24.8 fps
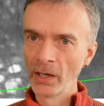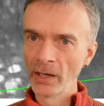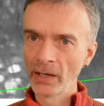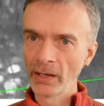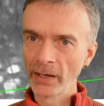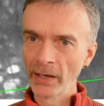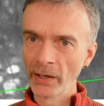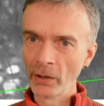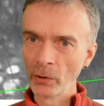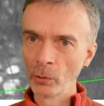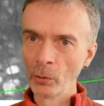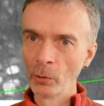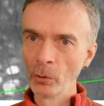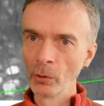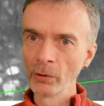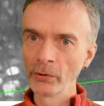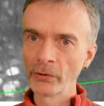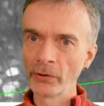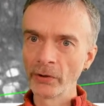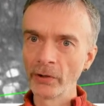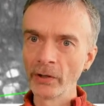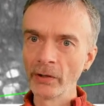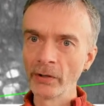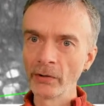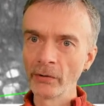get
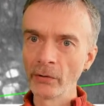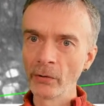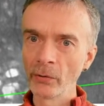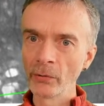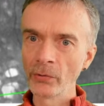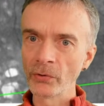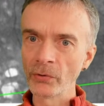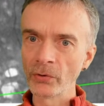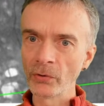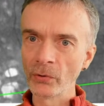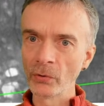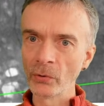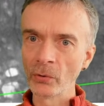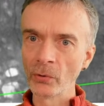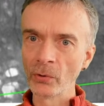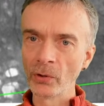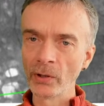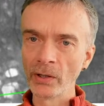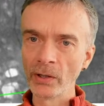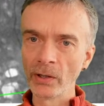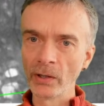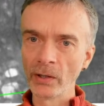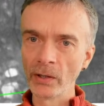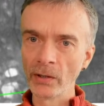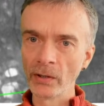older, and also
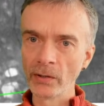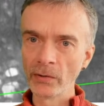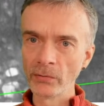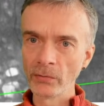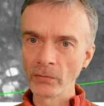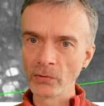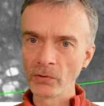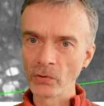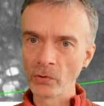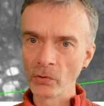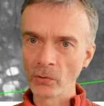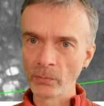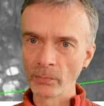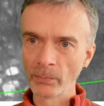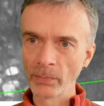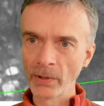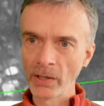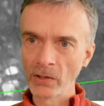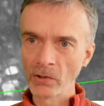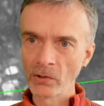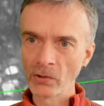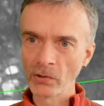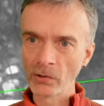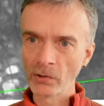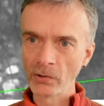in stroke
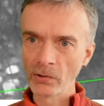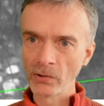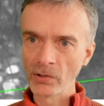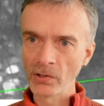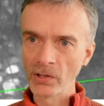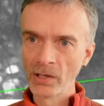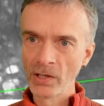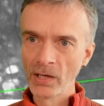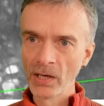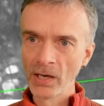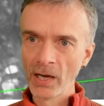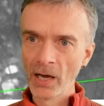patients.